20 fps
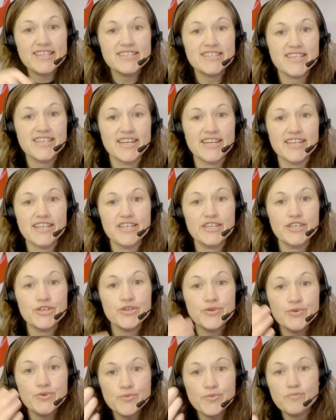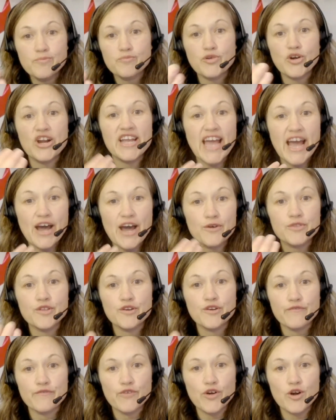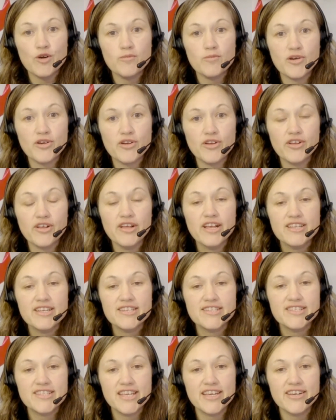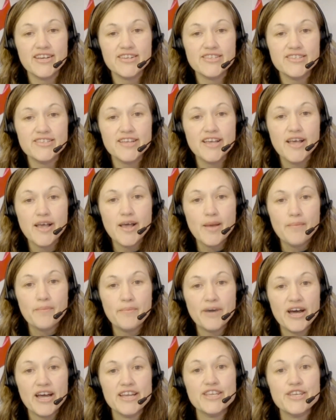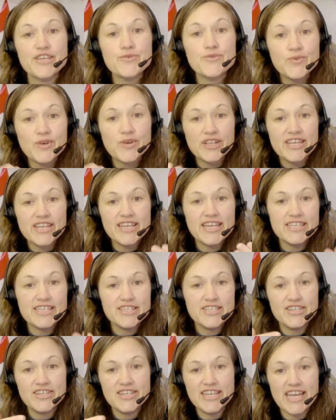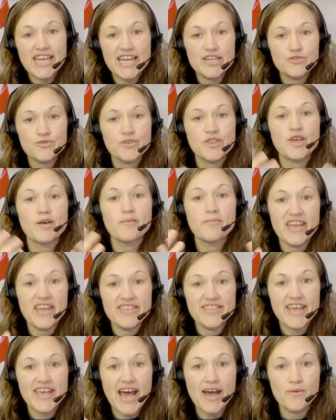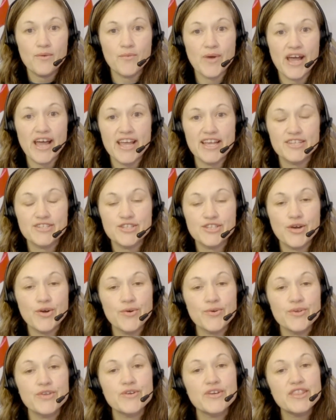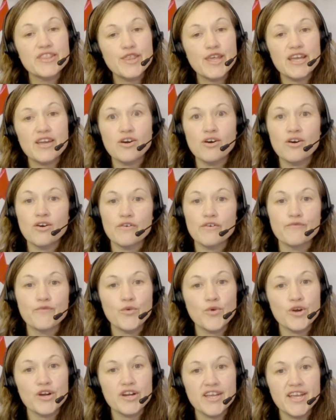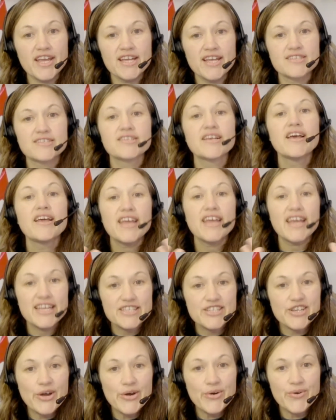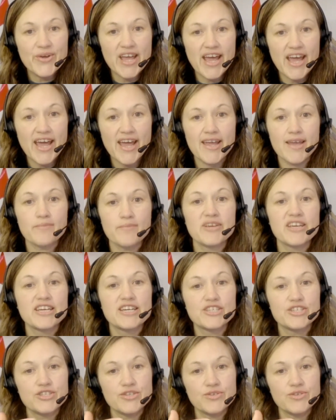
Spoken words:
and you bring out their verbal skills, but you really get to engage with them in that way. So you can think, oh, 4 kids, it's okay, because